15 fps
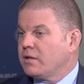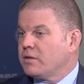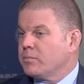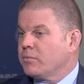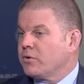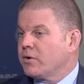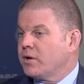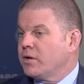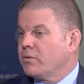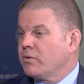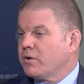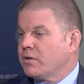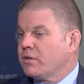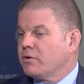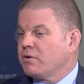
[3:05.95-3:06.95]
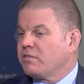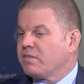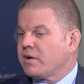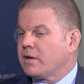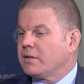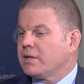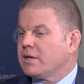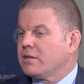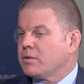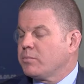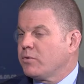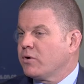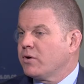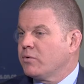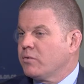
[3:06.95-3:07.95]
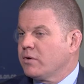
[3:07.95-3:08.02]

the morning where they're finally at the point